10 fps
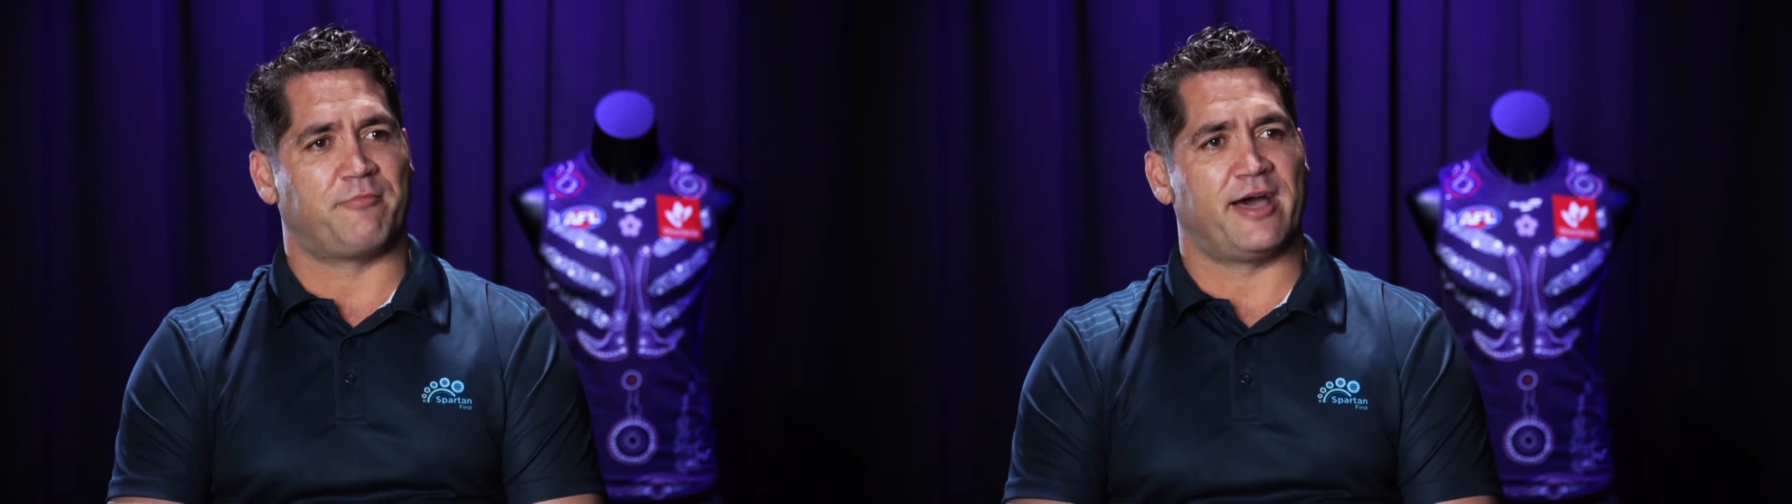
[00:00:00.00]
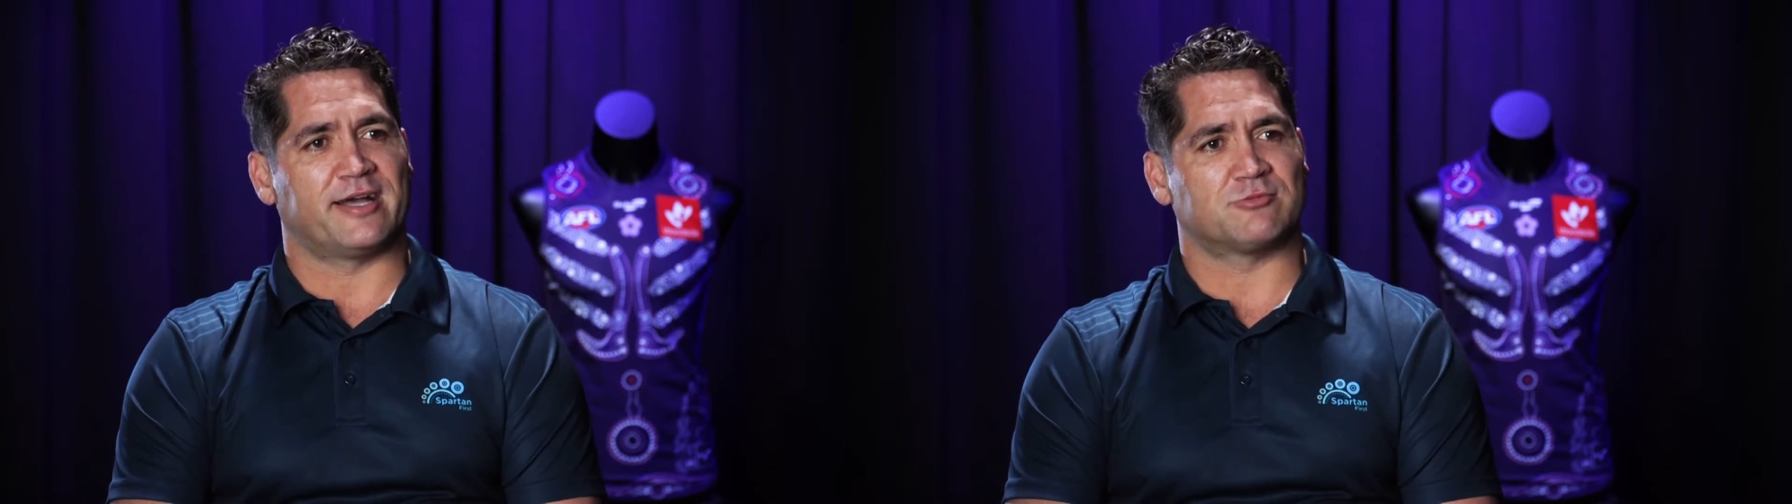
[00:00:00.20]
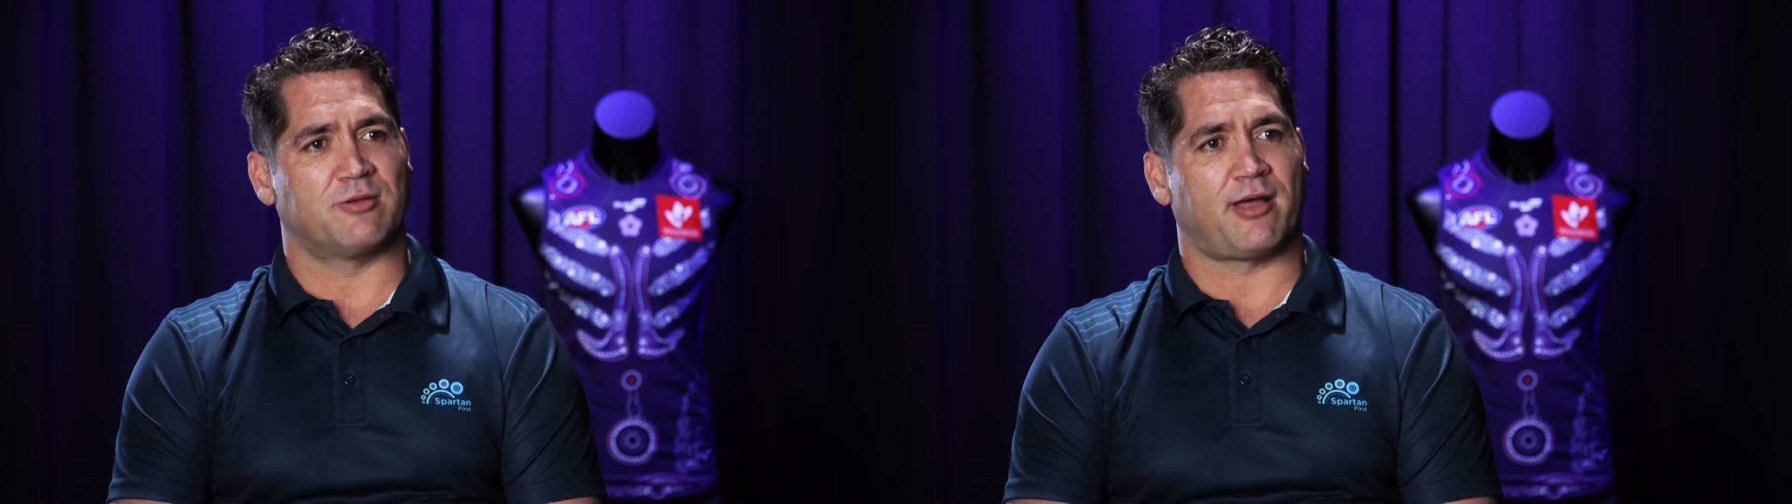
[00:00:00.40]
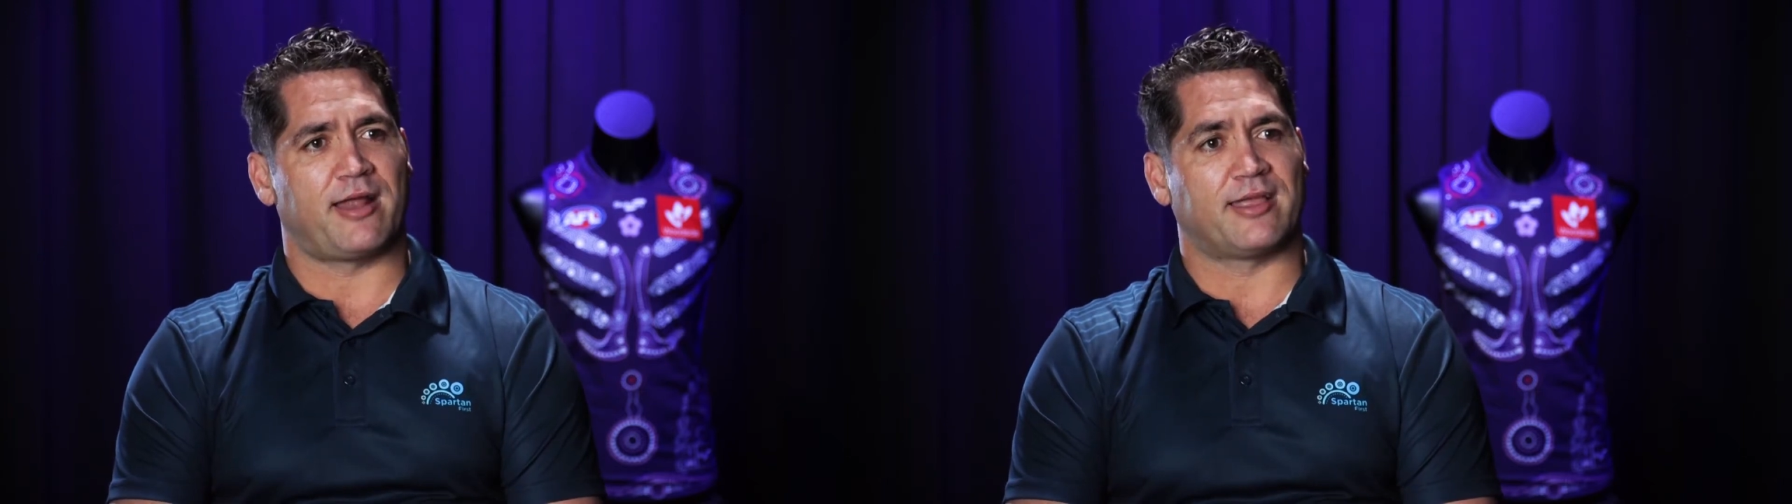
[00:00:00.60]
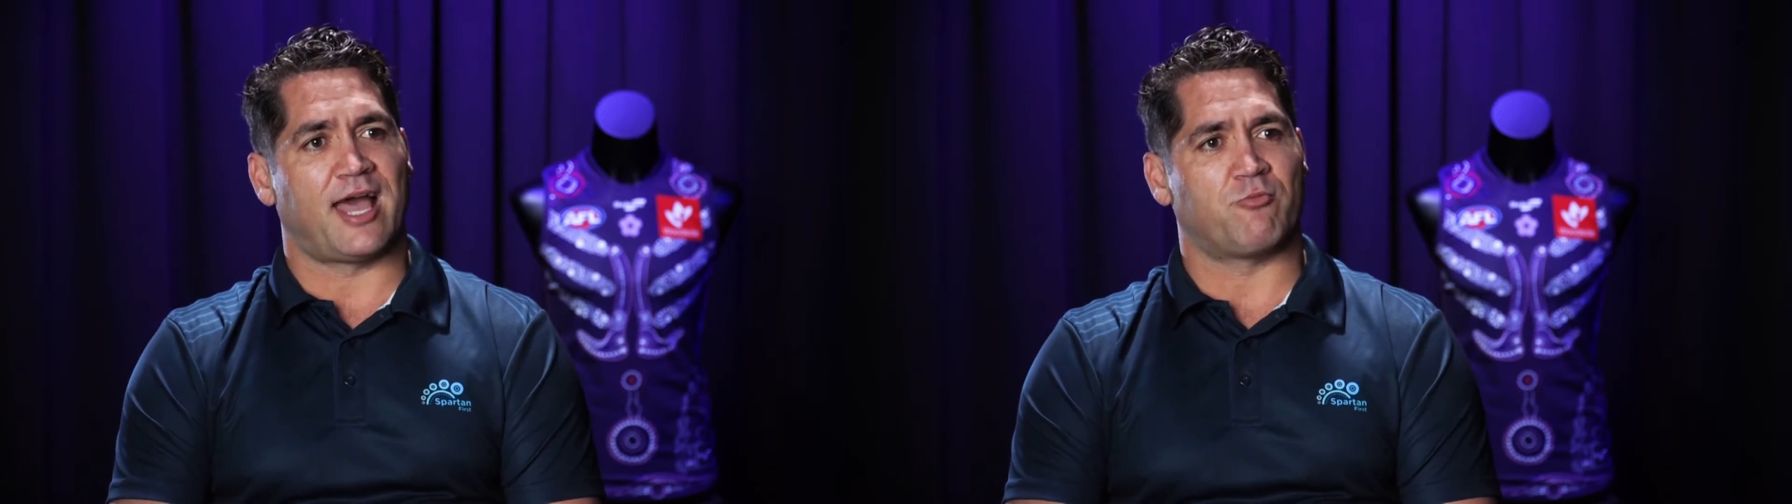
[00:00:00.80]
backs. And we
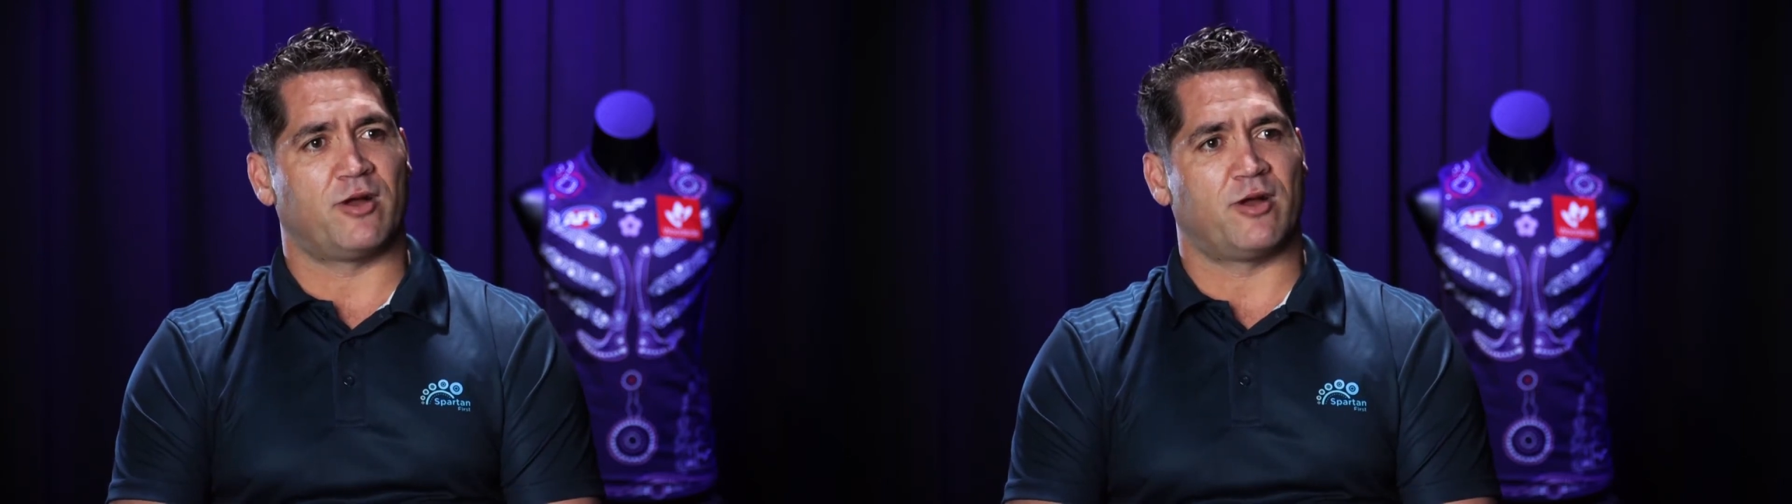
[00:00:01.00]
played a game